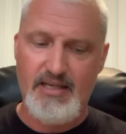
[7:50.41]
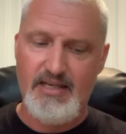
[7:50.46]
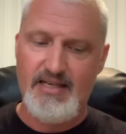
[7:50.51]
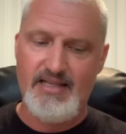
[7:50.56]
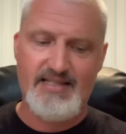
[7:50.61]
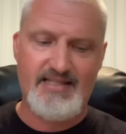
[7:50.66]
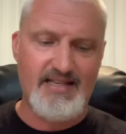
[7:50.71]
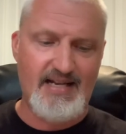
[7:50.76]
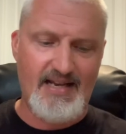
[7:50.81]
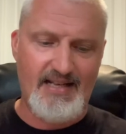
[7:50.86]

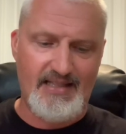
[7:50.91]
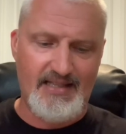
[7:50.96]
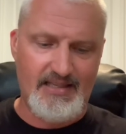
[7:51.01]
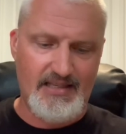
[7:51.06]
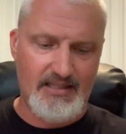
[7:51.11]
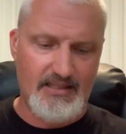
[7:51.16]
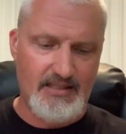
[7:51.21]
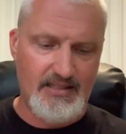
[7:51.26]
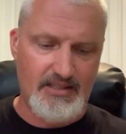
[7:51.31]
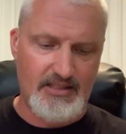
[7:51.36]
Silent
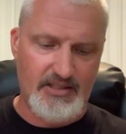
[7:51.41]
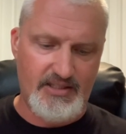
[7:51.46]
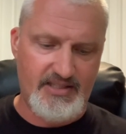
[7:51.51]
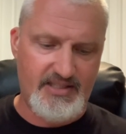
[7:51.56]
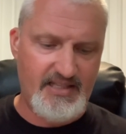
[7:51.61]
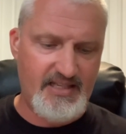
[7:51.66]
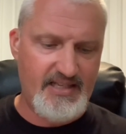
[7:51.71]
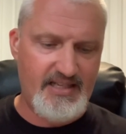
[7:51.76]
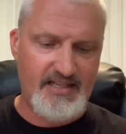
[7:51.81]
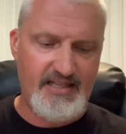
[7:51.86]

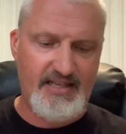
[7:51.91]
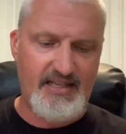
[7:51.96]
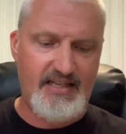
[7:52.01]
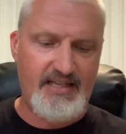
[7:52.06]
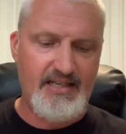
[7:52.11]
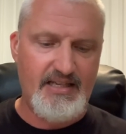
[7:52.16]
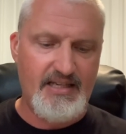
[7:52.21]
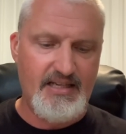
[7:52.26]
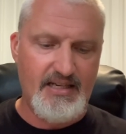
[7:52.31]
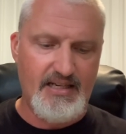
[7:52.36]

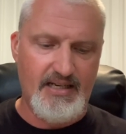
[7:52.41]
Lucidity,